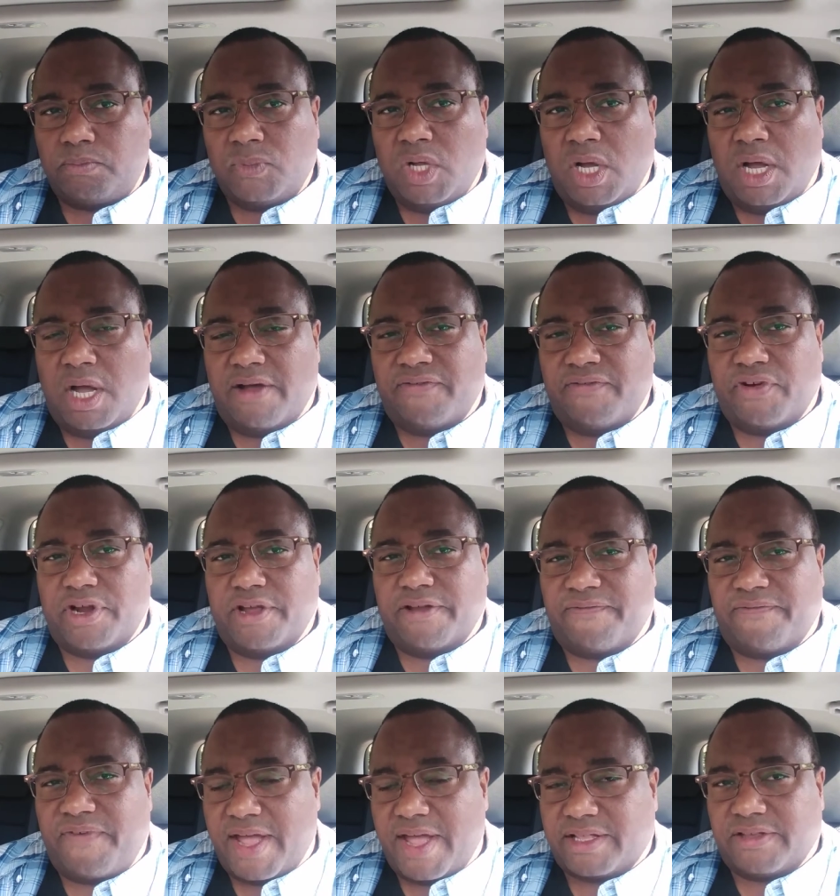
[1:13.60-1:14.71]
uh, very
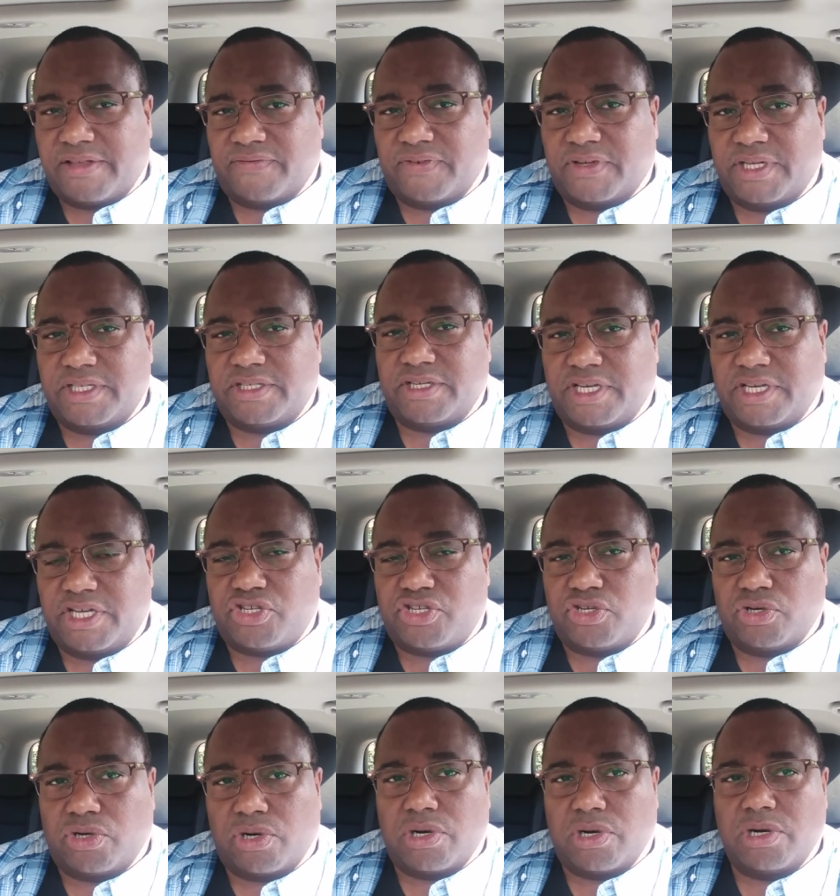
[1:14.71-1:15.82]
effectively to get
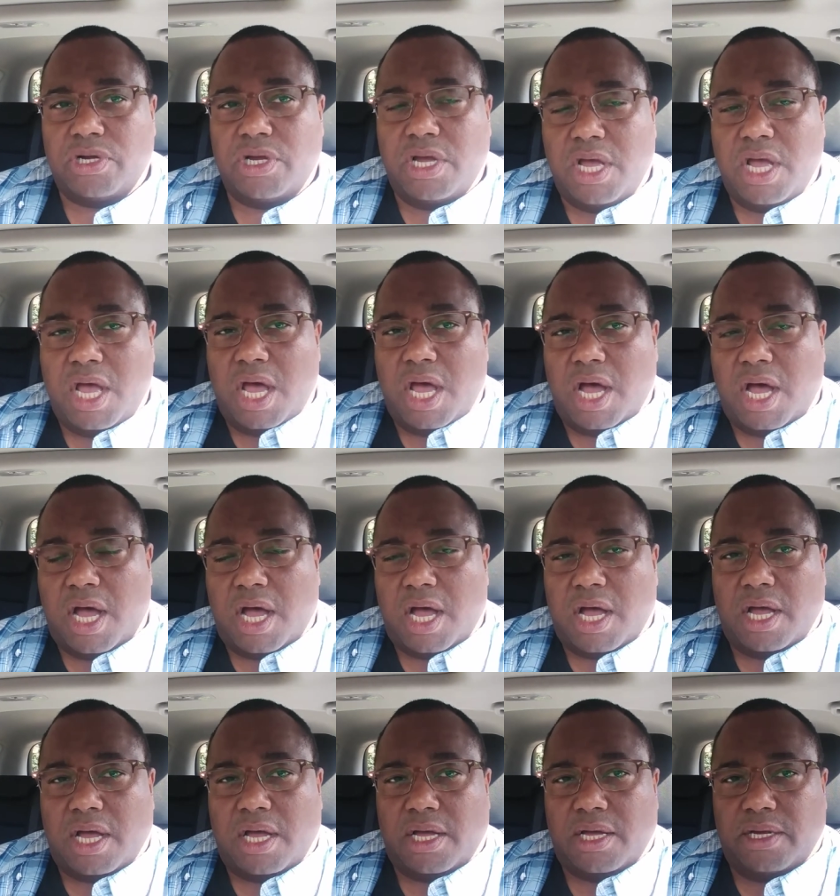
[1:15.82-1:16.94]
your
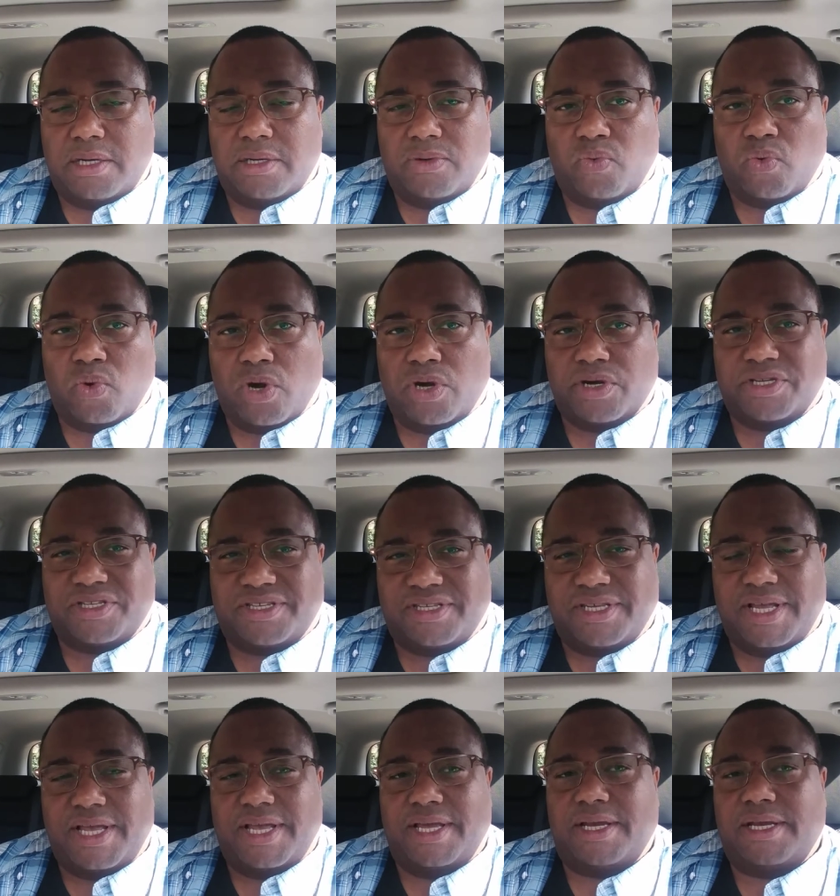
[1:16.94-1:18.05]
uh, work
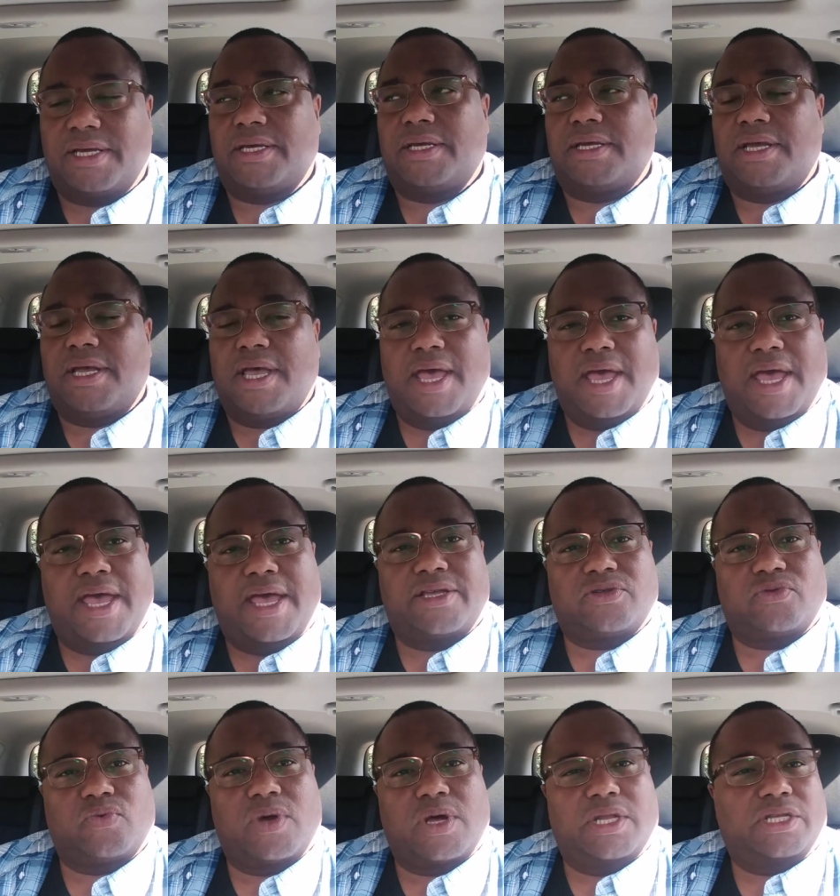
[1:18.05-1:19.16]
seen as
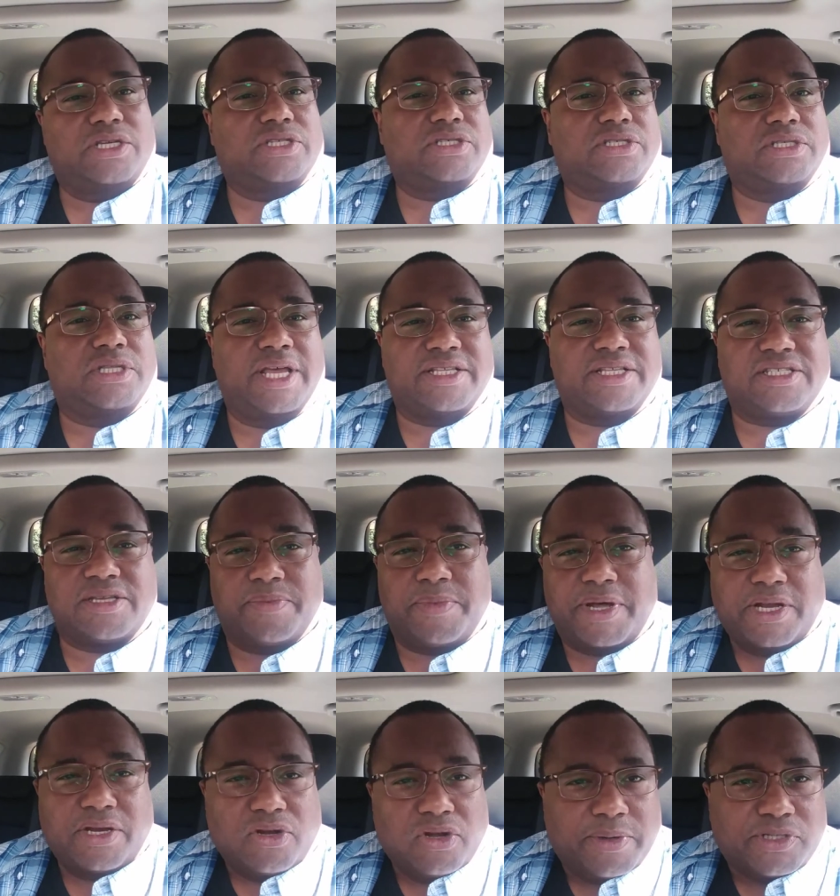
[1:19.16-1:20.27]
well as let
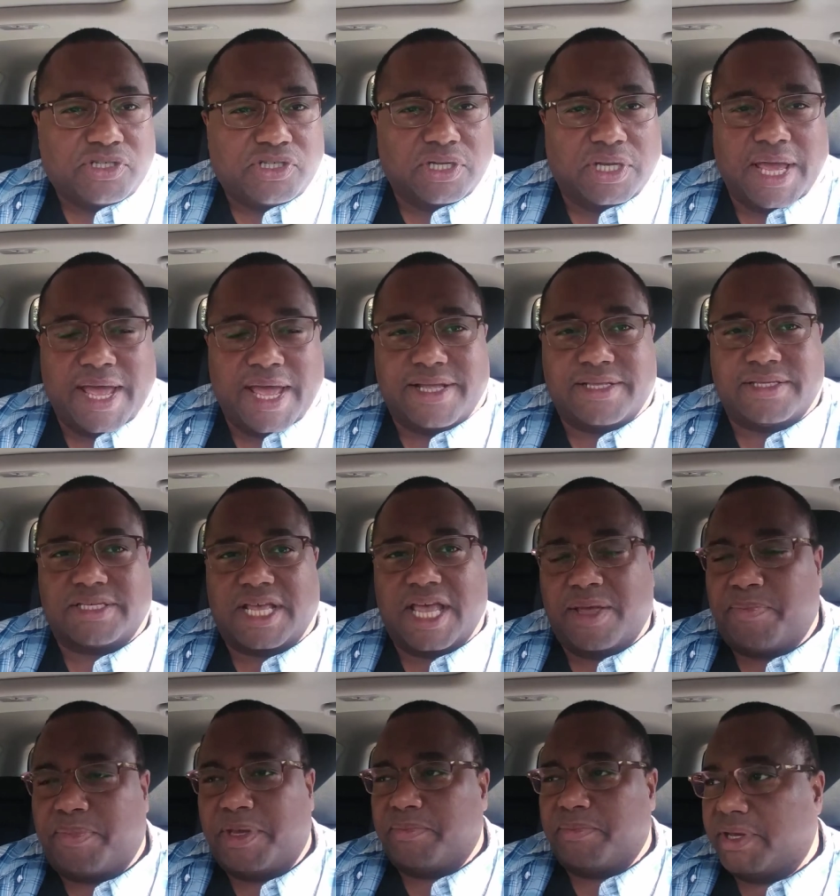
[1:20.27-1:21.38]
somebody know what your
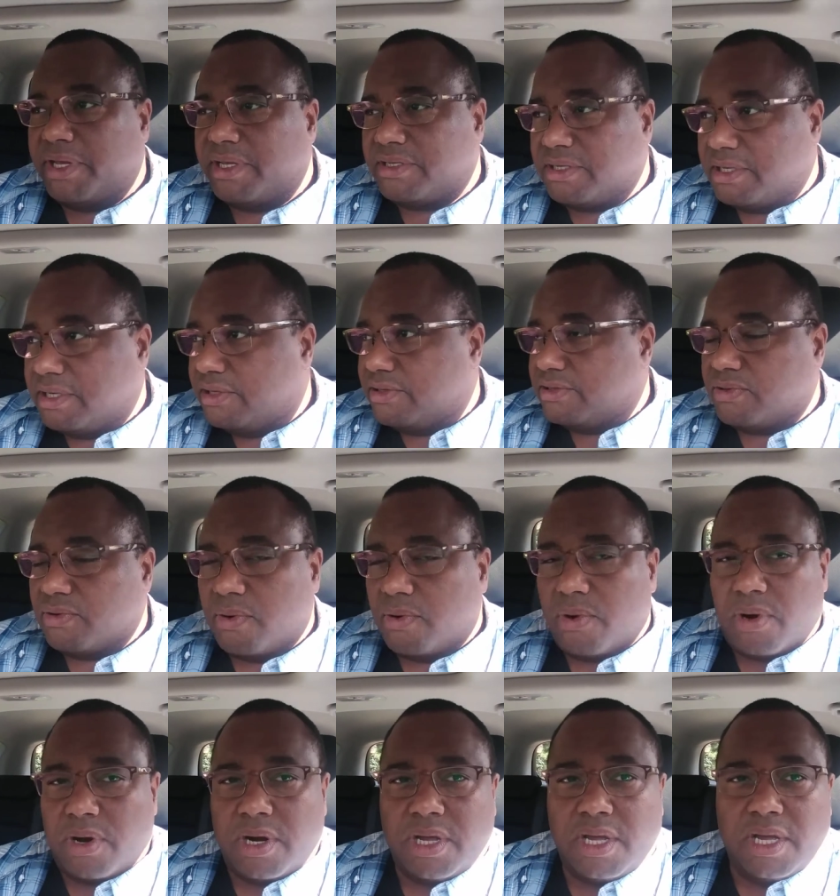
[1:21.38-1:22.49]
landscaping business
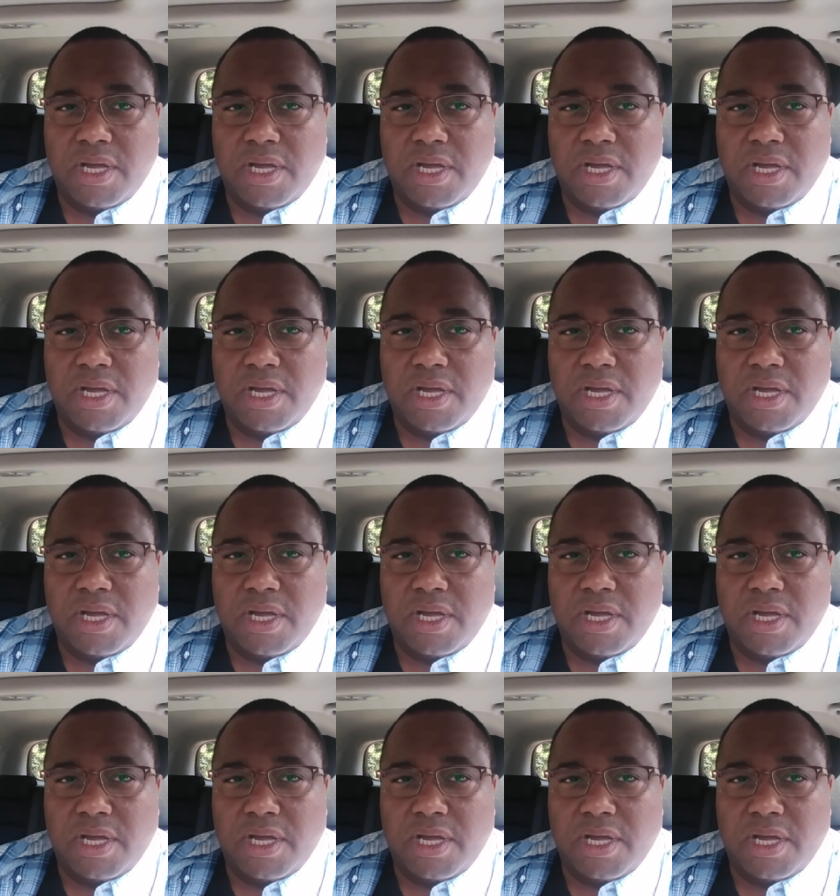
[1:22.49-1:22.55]
or